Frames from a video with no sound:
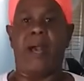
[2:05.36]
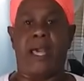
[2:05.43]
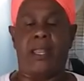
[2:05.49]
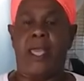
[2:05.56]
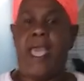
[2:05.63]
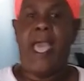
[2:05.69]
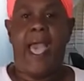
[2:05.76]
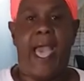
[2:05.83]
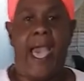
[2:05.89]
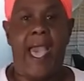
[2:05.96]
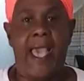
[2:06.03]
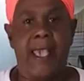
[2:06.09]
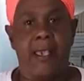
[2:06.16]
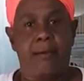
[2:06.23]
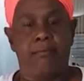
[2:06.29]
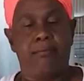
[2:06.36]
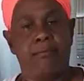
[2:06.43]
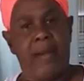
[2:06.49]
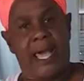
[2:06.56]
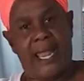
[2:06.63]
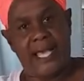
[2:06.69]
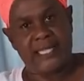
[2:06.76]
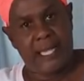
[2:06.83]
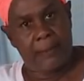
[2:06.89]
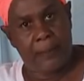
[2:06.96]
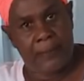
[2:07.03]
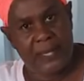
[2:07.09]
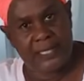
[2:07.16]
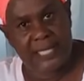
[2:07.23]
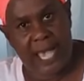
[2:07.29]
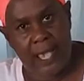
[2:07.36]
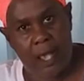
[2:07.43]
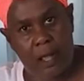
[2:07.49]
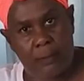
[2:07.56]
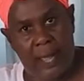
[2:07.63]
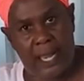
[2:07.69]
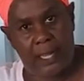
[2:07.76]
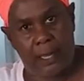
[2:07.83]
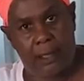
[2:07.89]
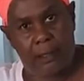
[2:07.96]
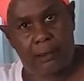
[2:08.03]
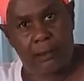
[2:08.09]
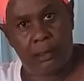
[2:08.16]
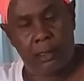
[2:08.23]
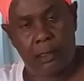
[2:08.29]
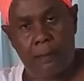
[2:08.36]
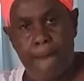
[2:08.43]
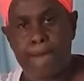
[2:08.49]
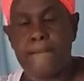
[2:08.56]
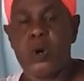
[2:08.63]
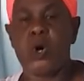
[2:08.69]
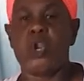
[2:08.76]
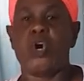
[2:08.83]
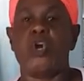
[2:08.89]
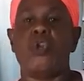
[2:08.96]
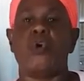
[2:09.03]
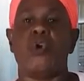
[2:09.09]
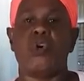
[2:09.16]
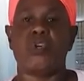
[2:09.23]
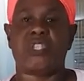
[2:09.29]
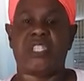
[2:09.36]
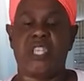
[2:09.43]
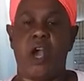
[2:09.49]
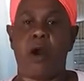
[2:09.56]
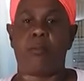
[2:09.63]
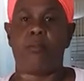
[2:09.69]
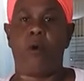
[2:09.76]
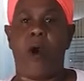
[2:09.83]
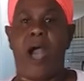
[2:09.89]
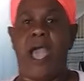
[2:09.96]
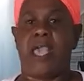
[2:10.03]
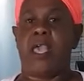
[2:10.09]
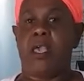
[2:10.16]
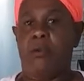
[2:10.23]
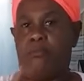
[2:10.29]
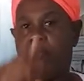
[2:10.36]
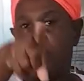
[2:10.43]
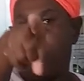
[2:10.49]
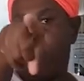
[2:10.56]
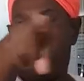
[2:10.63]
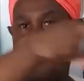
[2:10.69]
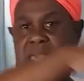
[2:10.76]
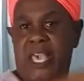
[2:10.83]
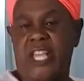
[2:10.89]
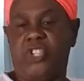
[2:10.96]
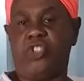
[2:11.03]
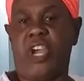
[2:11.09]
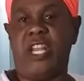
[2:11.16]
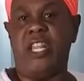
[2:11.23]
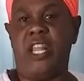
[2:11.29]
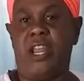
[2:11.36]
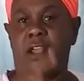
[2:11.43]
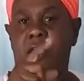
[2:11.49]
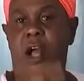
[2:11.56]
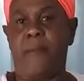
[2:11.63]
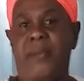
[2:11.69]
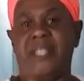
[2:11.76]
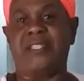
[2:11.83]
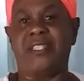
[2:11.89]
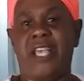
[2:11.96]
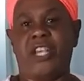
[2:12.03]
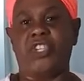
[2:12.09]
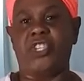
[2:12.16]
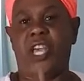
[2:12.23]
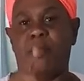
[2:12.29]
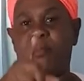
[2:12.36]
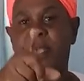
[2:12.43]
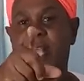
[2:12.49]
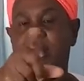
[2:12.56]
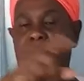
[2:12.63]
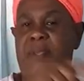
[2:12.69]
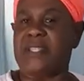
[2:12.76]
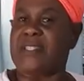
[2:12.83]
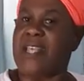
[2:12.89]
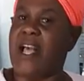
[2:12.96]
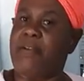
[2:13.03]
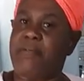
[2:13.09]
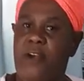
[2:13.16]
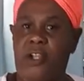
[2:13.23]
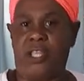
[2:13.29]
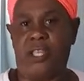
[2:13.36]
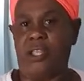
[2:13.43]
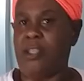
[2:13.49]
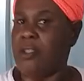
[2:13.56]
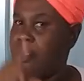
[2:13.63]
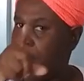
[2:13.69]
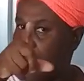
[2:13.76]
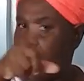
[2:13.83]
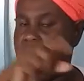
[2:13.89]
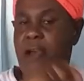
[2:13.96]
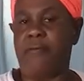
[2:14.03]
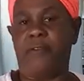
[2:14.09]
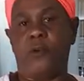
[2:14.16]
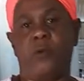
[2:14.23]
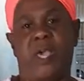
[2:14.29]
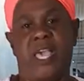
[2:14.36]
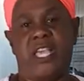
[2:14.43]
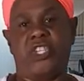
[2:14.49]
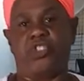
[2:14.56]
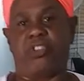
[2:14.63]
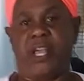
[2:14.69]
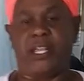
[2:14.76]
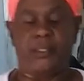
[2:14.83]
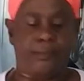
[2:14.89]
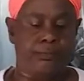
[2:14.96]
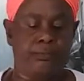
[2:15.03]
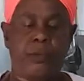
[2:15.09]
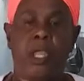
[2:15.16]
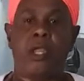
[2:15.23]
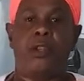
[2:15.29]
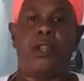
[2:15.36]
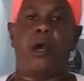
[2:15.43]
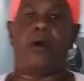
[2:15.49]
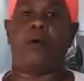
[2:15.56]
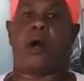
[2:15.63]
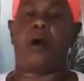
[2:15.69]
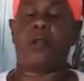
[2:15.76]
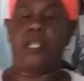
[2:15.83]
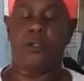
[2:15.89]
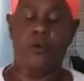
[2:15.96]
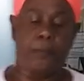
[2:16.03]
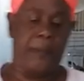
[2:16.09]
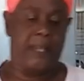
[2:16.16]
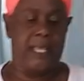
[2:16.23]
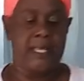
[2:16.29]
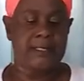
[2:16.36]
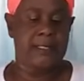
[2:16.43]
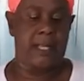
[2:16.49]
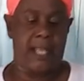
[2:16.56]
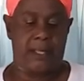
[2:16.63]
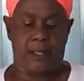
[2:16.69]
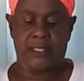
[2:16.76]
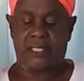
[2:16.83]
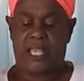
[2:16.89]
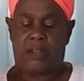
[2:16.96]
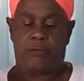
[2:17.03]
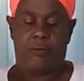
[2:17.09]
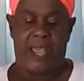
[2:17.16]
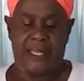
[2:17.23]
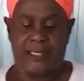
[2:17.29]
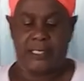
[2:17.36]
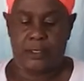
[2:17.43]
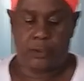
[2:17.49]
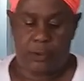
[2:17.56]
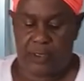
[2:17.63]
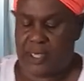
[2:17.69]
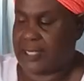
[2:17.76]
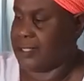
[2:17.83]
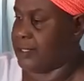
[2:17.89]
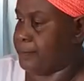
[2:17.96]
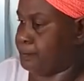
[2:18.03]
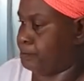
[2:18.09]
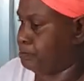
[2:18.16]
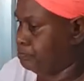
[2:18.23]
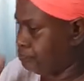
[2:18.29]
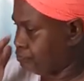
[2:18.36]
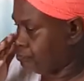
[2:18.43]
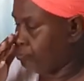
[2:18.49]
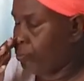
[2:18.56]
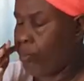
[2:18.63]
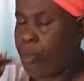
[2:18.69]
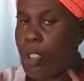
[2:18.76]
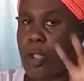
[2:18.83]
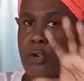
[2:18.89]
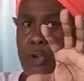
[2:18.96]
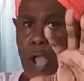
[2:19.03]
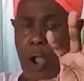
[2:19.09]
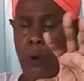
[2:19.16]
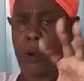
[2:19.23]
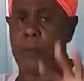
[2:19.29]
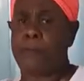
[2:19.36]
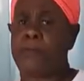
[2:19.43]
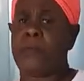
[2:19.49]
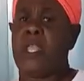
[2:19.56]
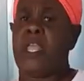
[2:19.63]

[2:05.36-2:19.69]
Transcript: man. Aye, man has every piece of young man, you know. But no, young boy. Big up Adrian in the comment section. Big up yourself, honey. Love you, Adrian. Now, all you do, please, let us get right into this. Now,